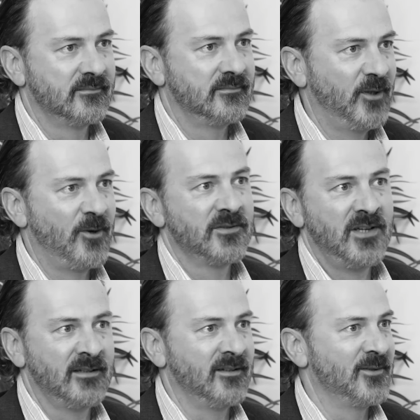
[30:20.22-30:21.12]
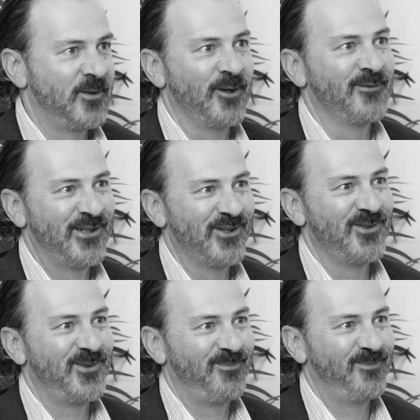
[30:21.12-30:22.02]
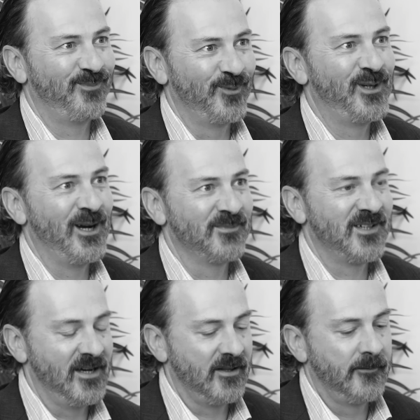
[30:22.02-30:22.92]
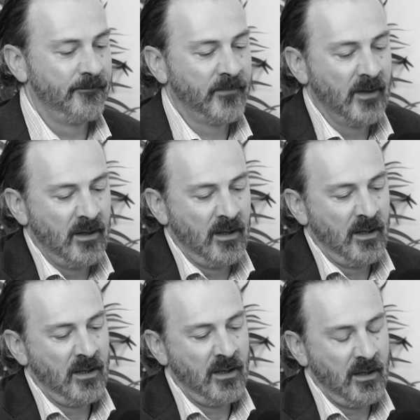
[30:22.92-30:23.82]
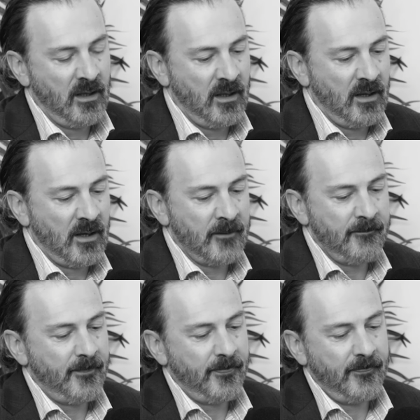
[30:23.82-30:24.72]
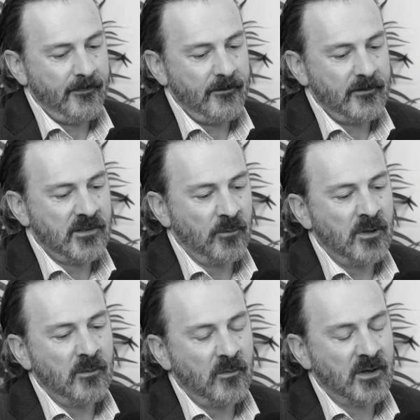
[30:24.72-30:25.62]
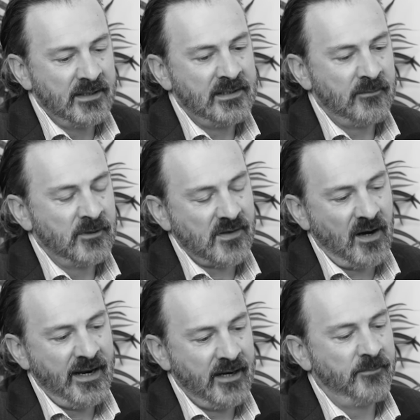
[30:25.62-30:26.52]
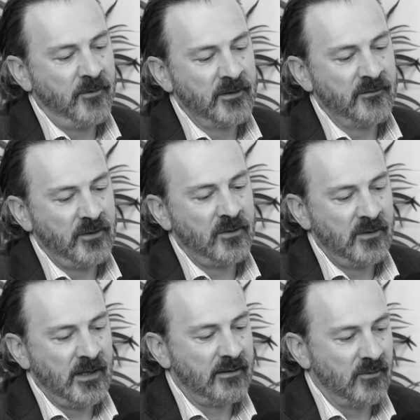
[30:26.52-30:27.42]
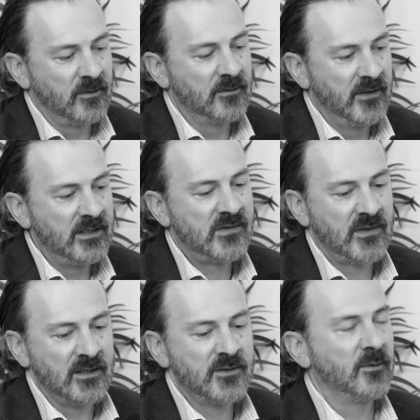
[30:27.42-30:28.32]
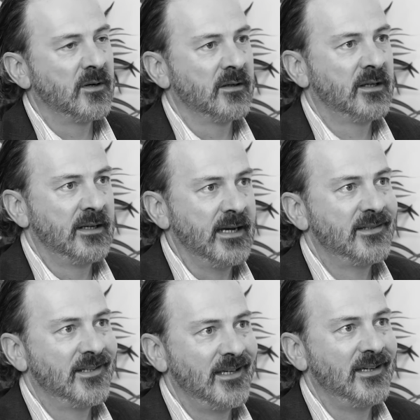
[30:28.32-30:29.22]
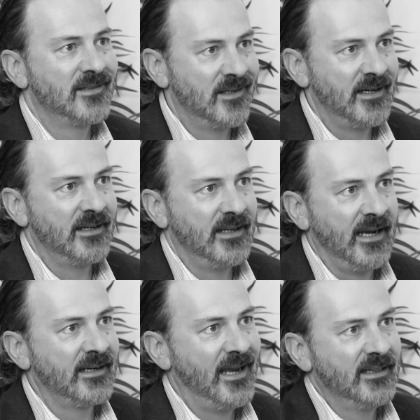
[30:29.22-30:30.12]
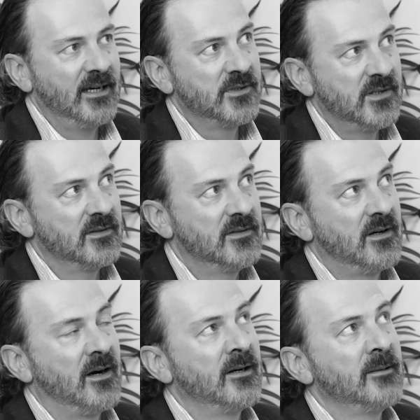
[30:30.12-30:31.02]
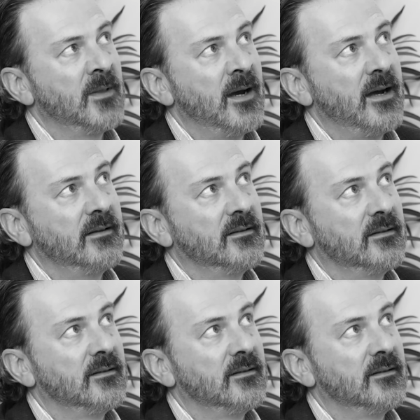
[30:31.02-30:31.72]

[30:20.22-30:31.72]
and content and services would come together. Um, so what, what I did was I had a point of view that all of these things were going to connect to the internet. And and that was at the time that